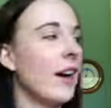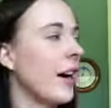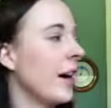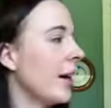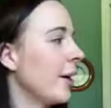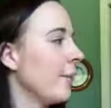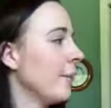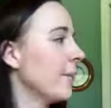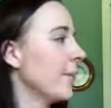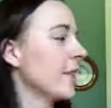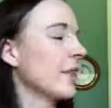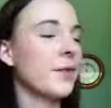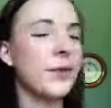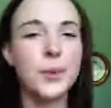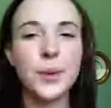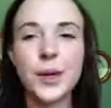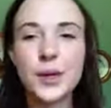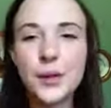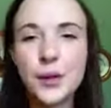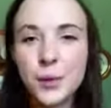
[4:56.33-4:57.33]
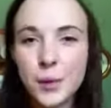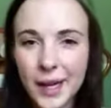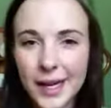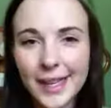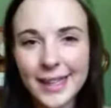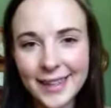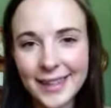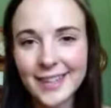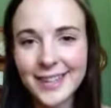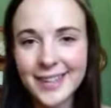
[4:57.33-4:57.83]
If you're wondering why
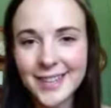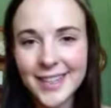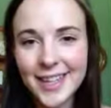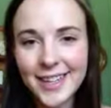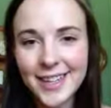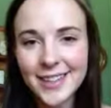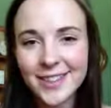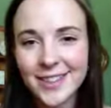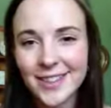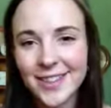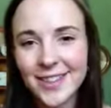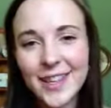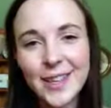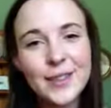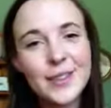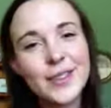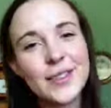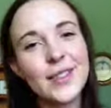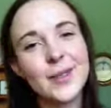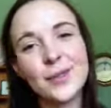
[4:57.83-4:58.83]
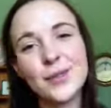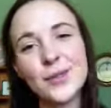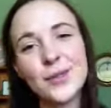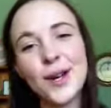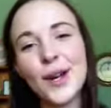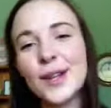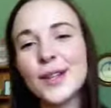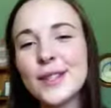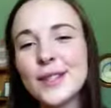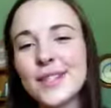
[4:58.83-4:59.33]
I hesitated just then, because I was
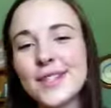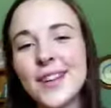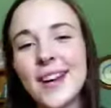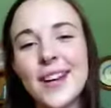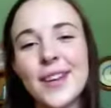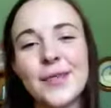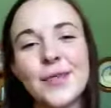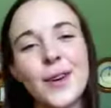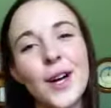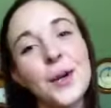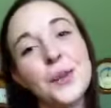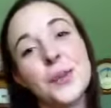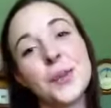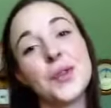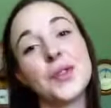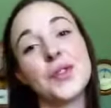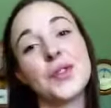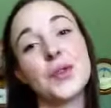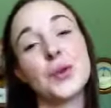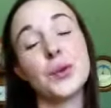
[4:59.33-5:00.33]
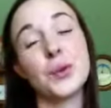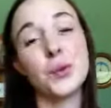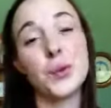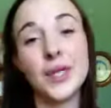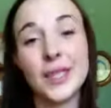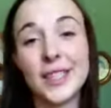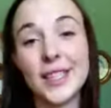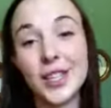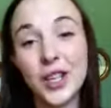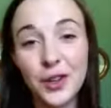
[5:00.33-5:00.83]
trying to decide if I was
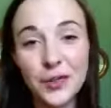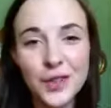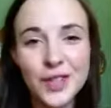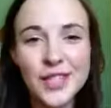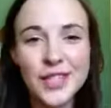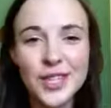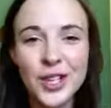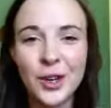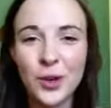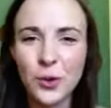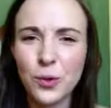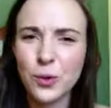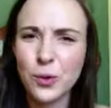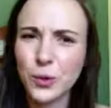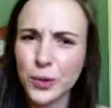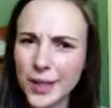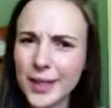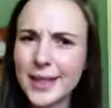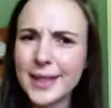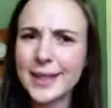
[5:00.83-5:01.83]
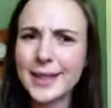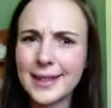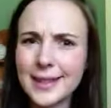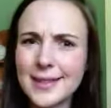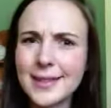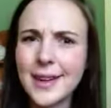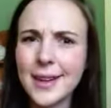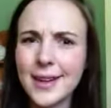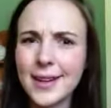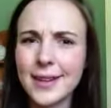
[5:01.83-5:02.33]
really nervous or really
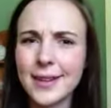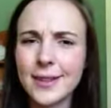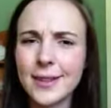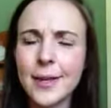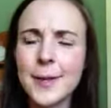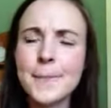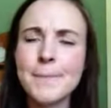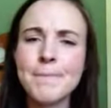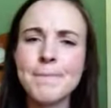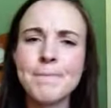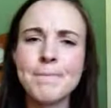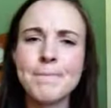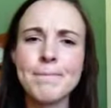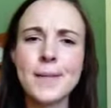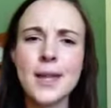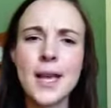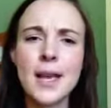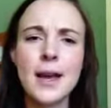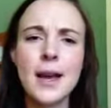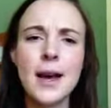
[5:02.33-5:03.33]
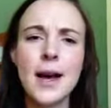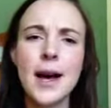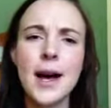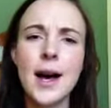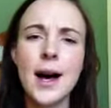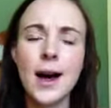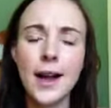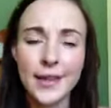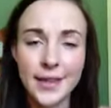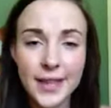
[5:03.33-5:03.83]
excited, I